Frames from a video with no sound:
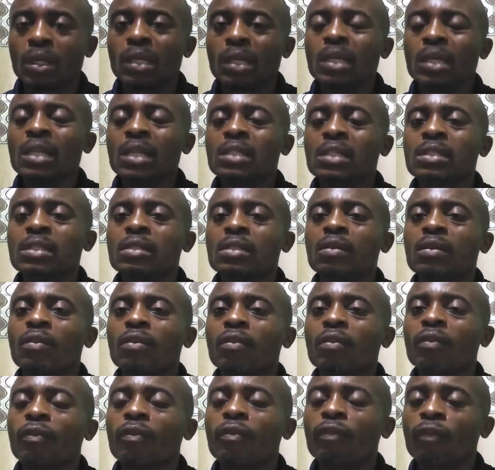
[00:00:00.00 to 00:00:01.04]
eat
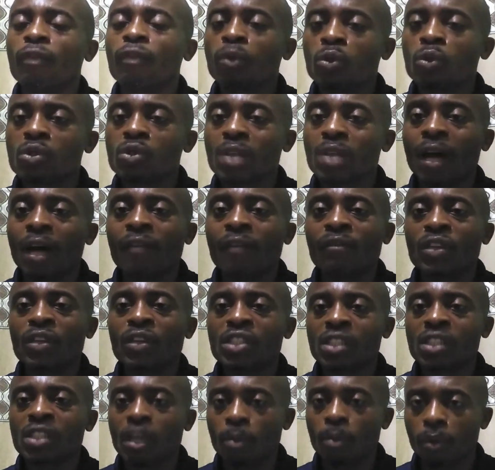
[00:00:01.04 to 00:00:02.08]
fruits and
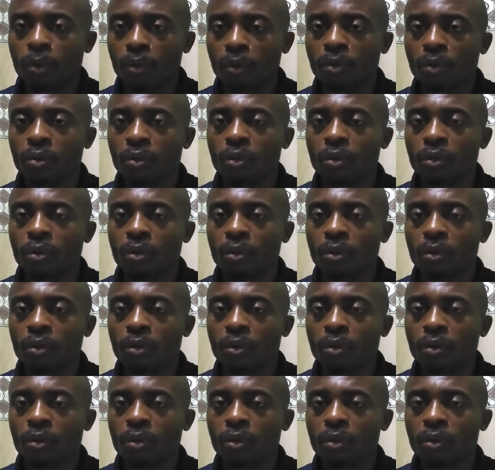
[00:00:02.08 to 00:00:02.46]
vegetable